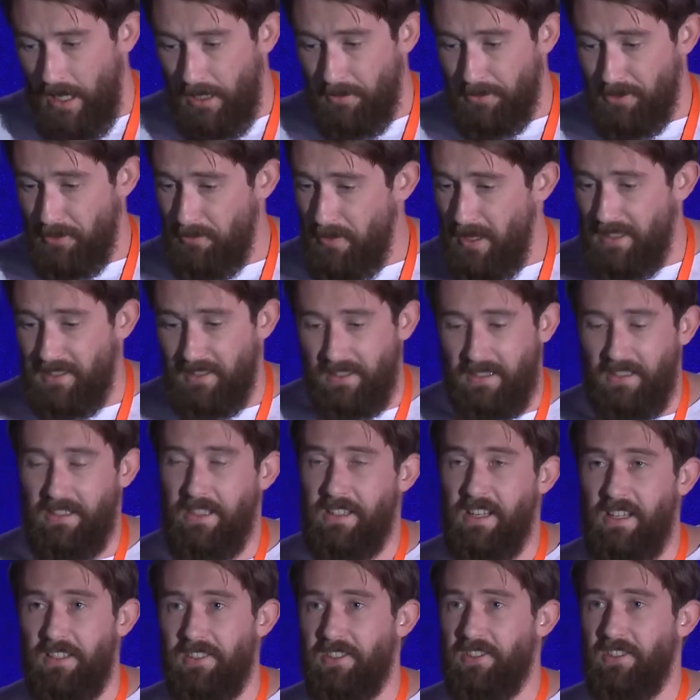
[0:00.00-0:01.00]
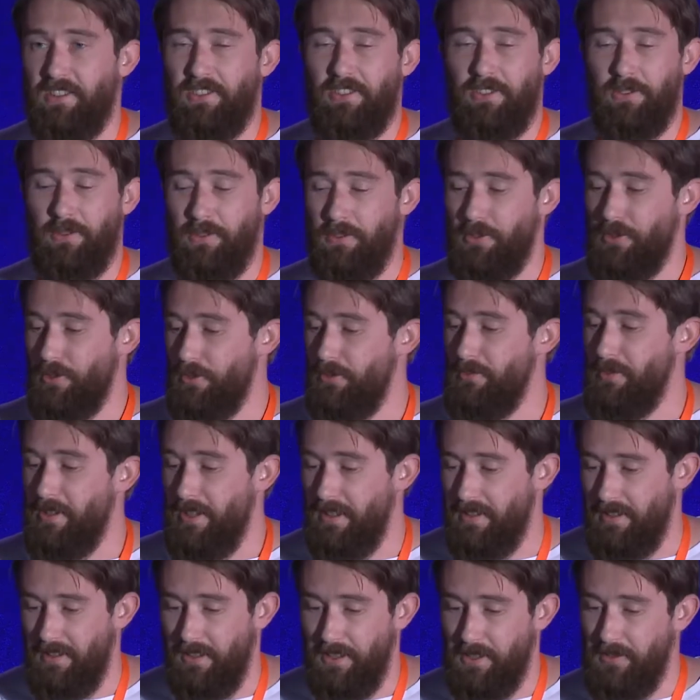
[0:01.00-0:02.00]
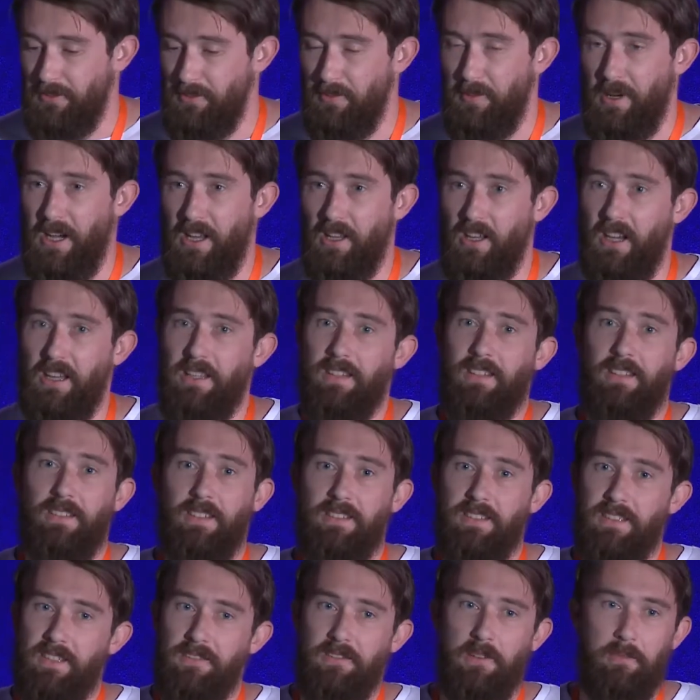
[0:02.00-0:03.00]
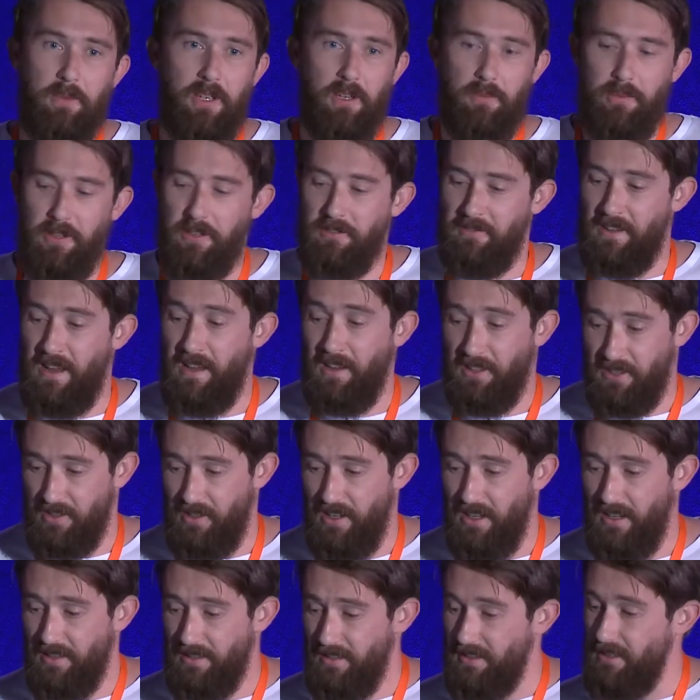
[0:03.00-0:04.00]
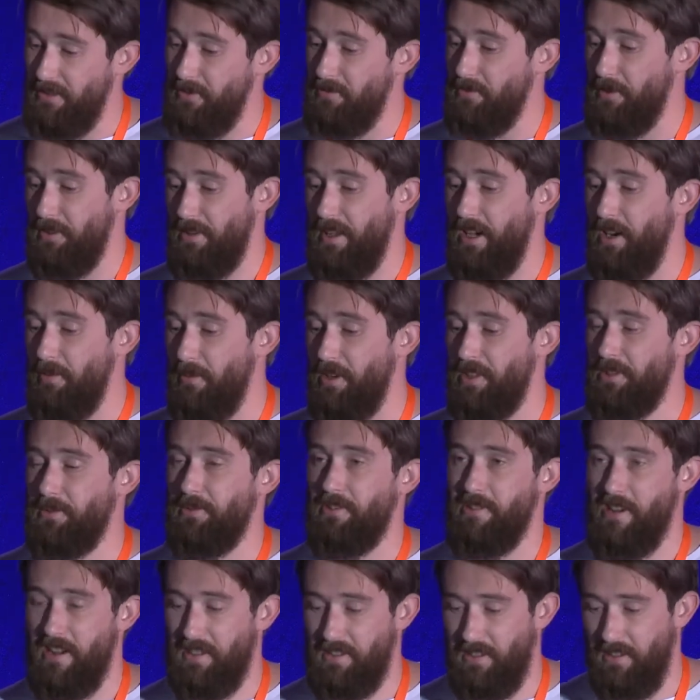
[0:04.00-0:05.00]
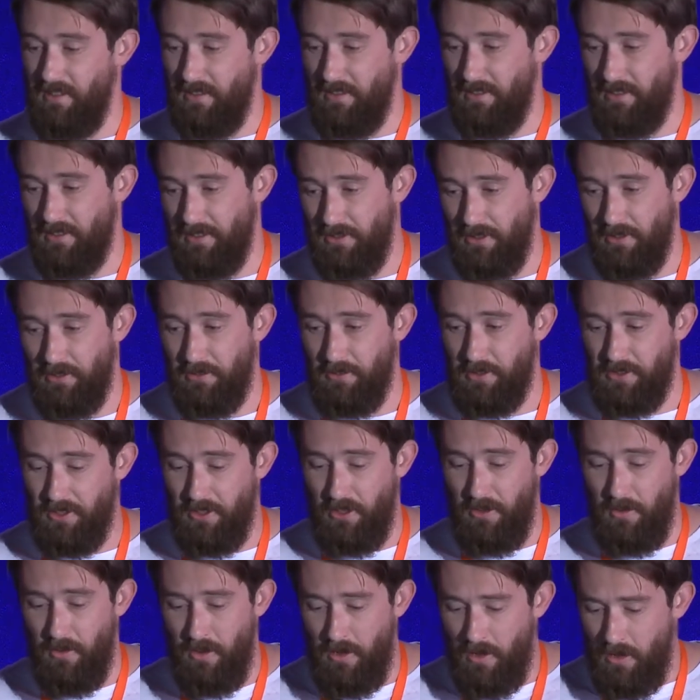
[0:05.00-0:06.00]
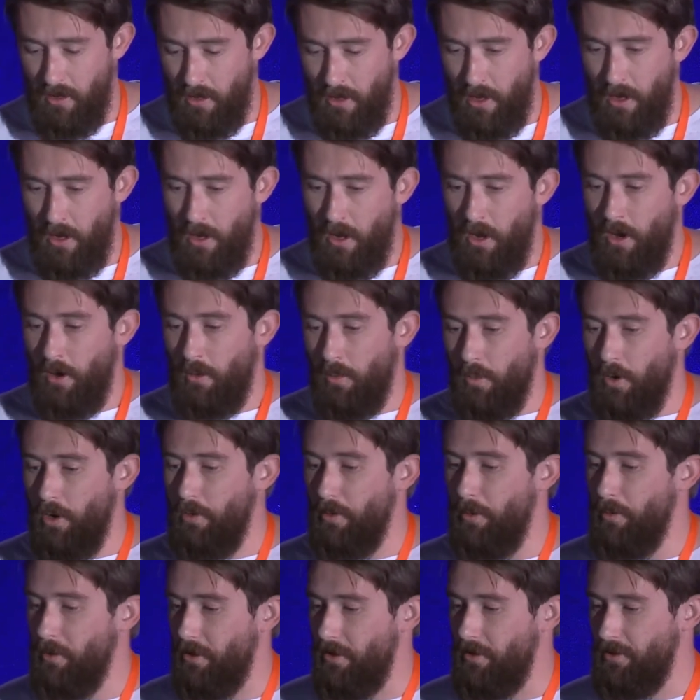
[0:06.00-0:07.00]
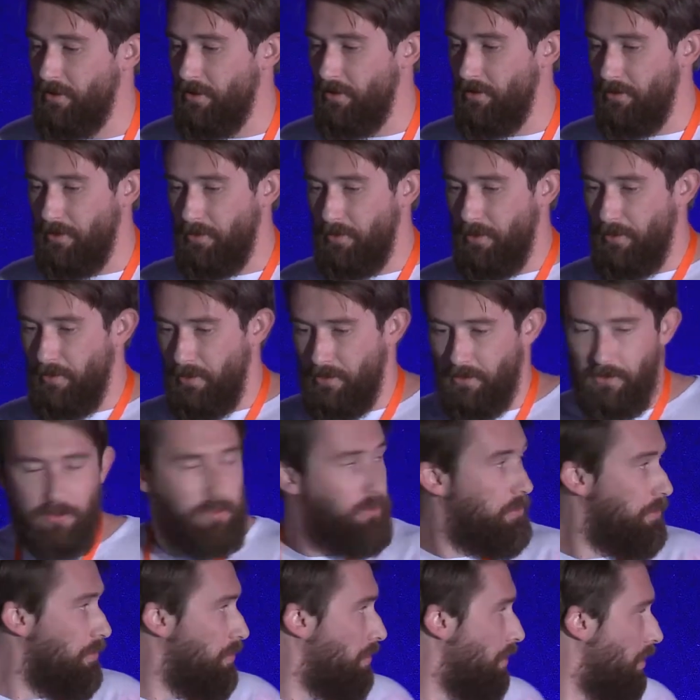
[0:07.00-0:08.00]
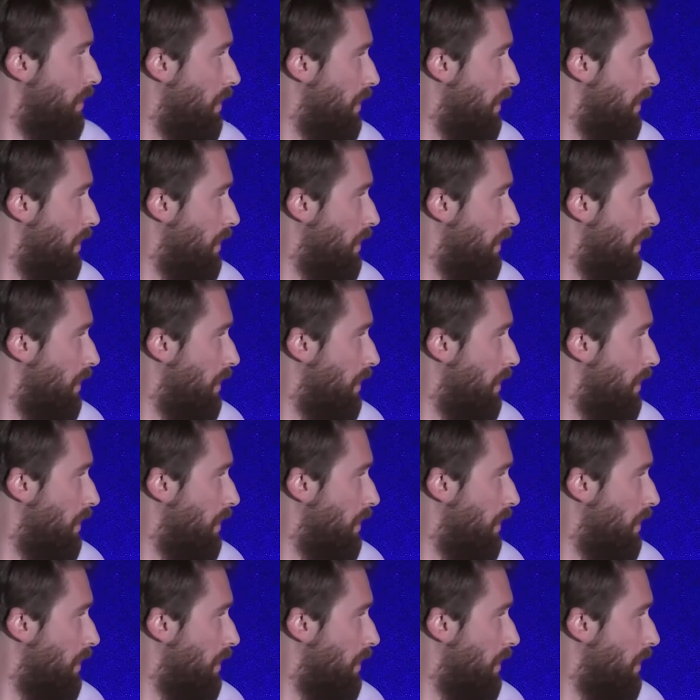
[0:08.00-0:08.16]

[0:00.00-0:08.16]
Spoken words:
So basically it's just doing too many things for my liking. It's giving me a bit of anxiety with how much we're asking it to do. So what we want to do is we want to